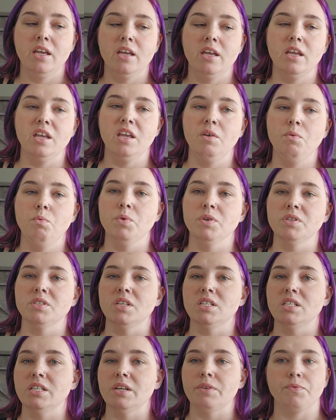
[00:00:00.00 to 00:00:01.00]
it was a
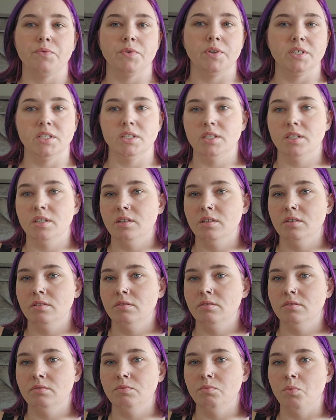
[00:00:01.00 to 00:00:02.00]
different
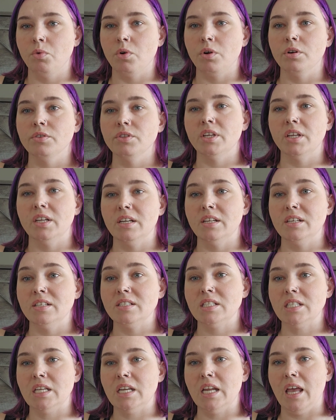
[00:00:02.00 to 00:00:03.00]
world than it
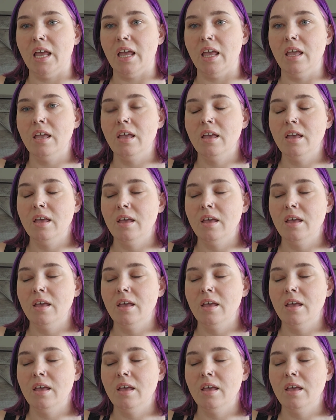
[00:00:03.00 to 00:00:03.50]
is today.